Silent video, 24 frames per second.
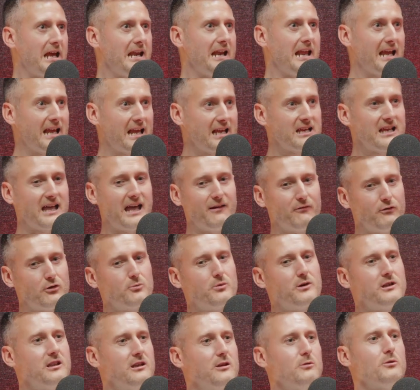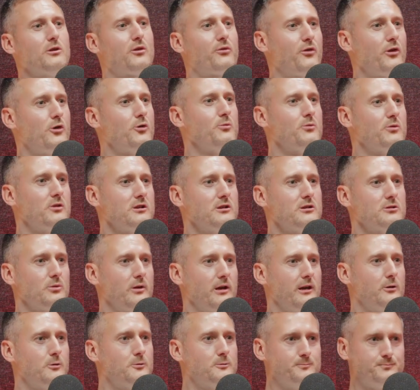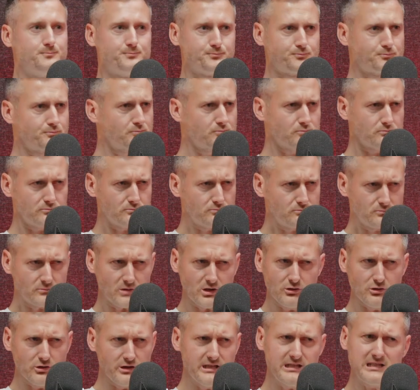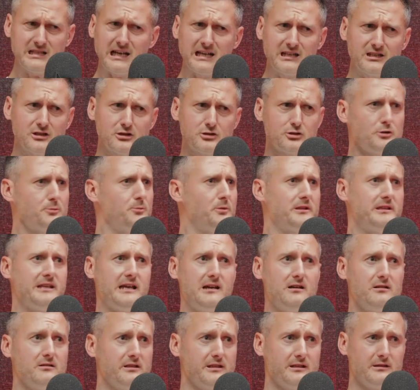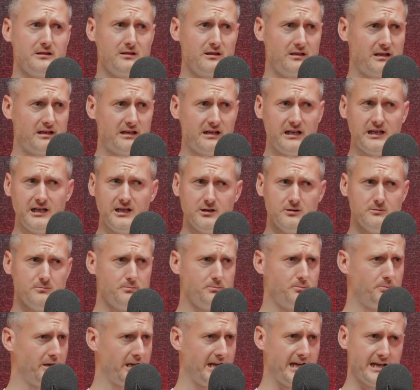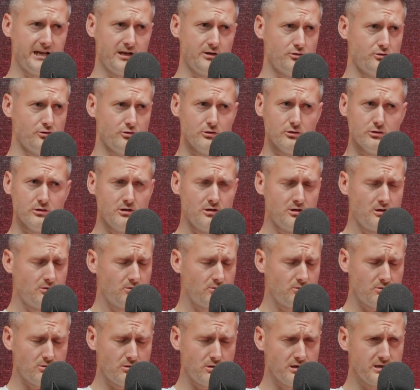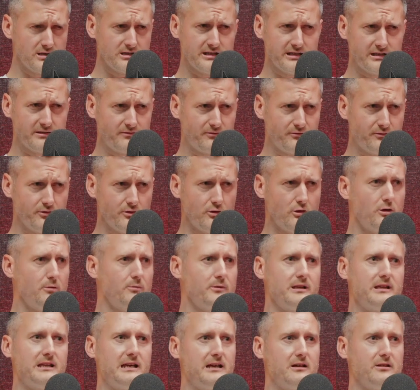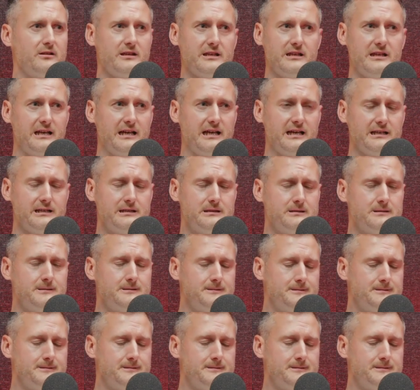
And then everybody that was filming as well, because these guys are super talented. Graham, Brian, Drew, honestly, phenomenally talented guys.